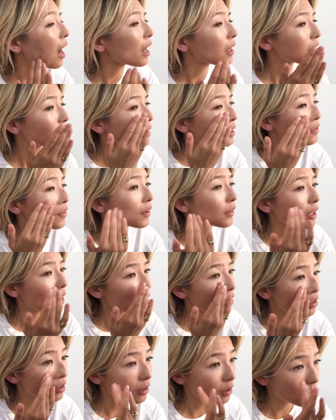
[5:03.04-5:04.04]
As this
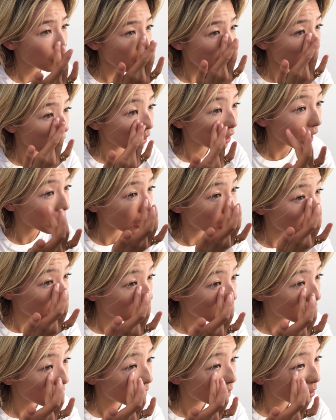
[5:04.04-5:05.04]
foundation is quite light, it
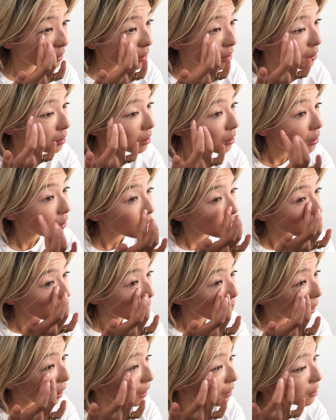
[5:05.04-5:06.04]

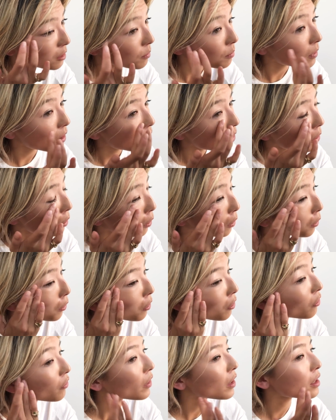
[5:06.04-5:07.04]
reminds me
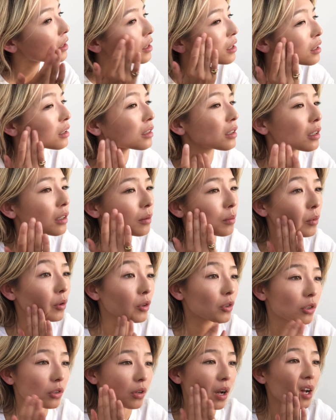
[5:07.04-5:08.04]
of a tinted
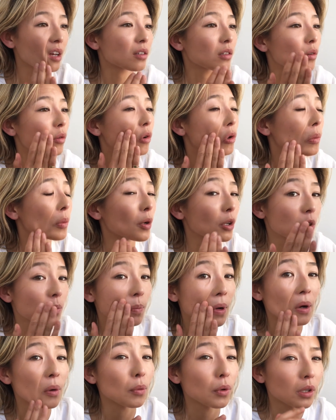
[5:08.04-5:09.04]
moisturizer
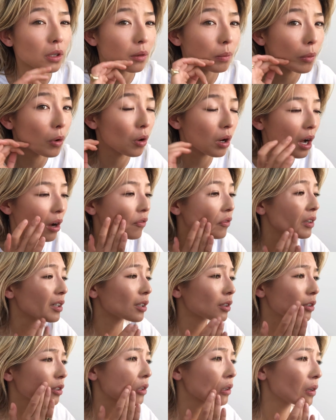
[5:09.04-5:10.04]
almost, but with more
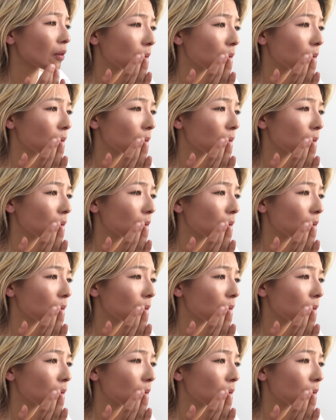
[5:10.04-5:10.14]
coverage.